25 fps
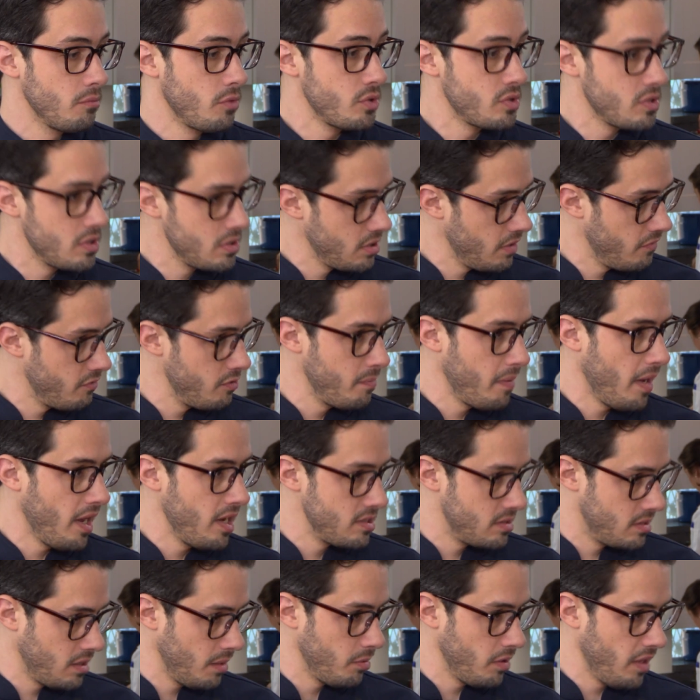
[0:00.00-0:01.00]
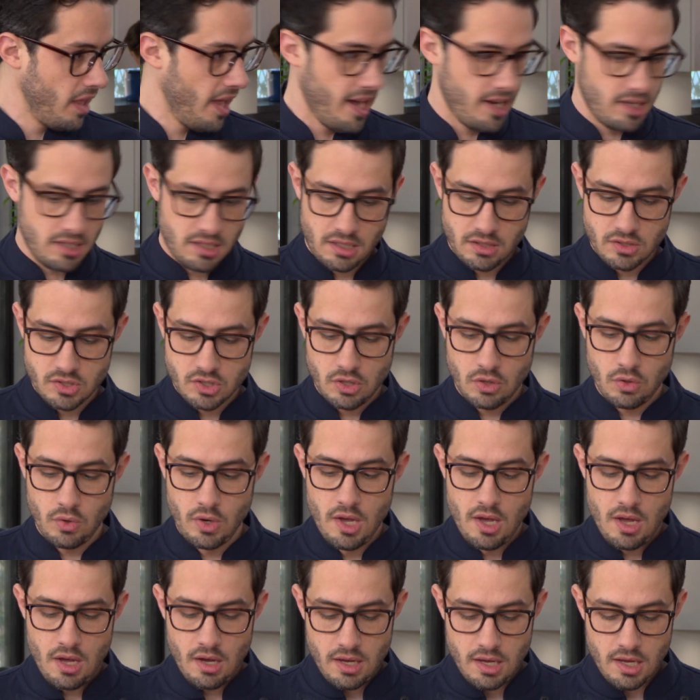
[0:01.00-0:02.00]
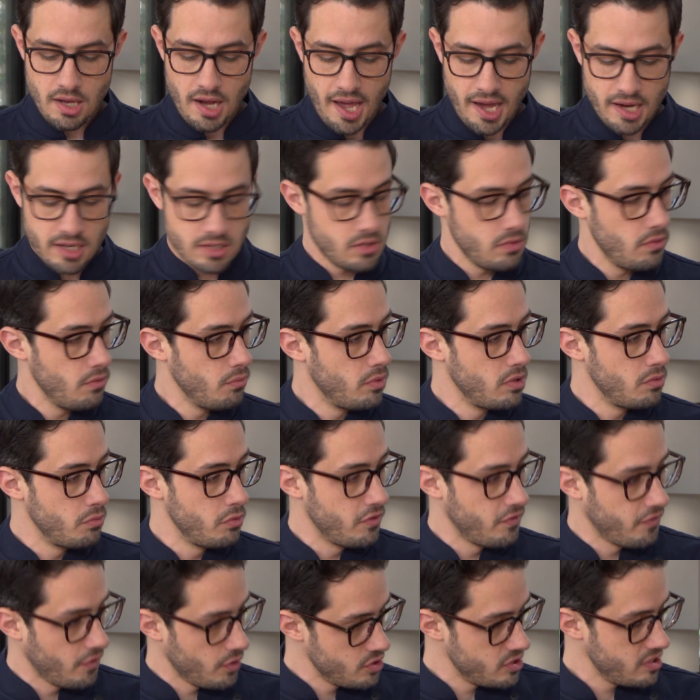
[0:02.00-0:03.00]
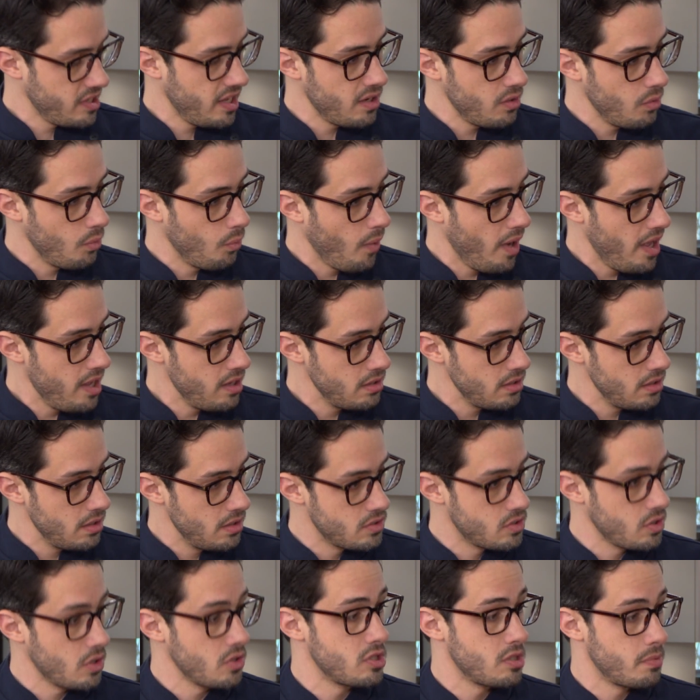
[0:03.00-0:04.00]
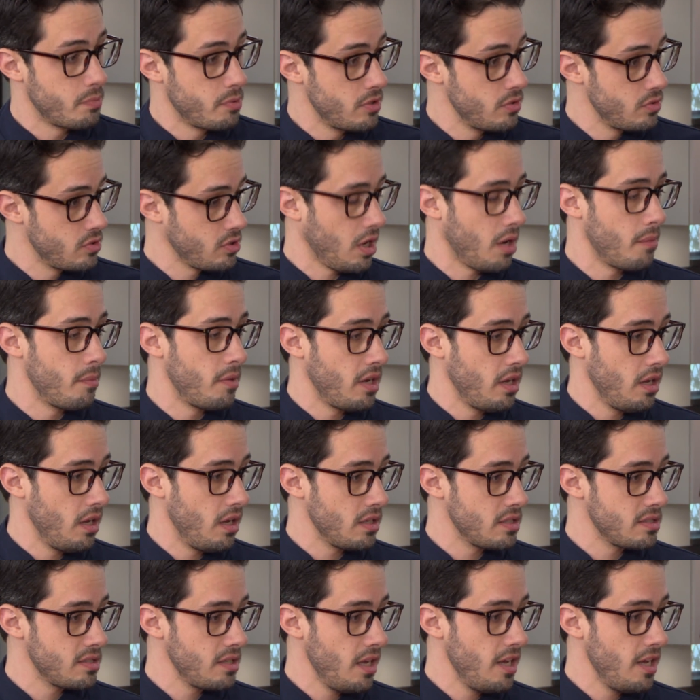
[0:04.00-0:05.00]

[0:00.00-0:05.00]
most of the stuff you buy is double acting. So it acts, when we first get it wet, it starts to produce carbon dioxide,